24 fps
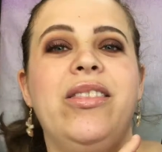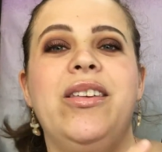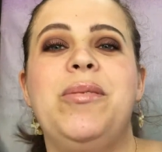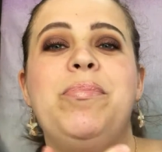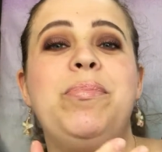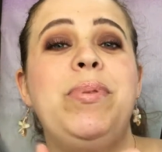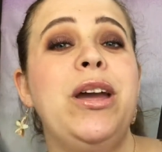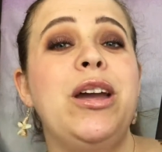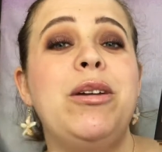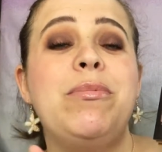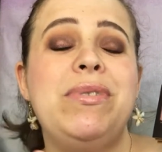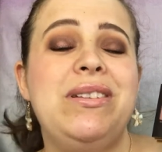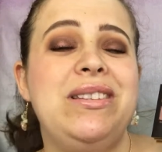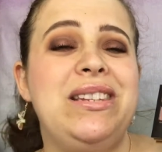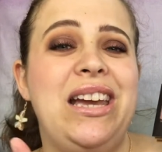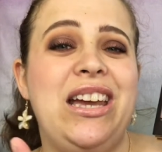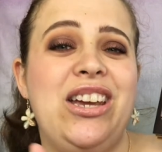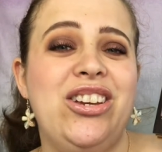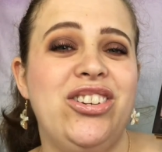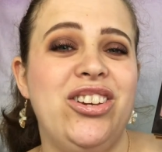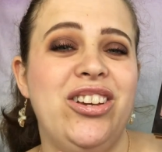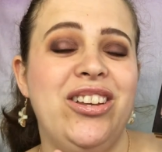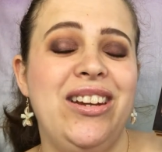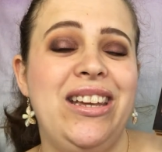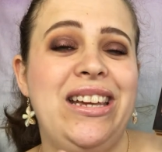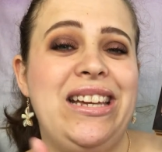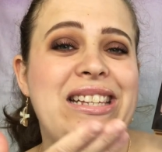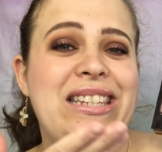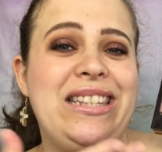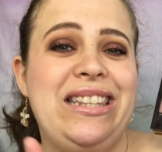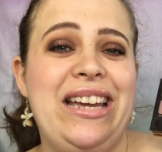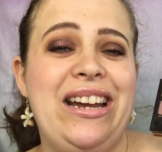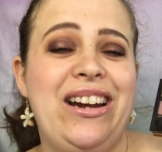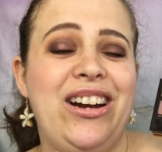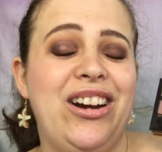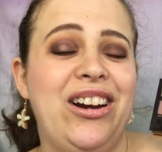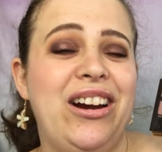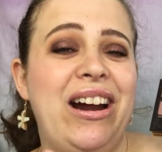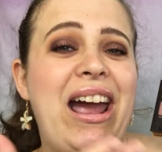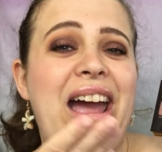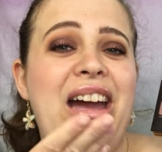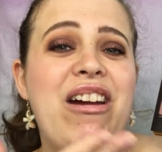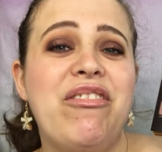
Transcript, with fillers: the pigmentation is there.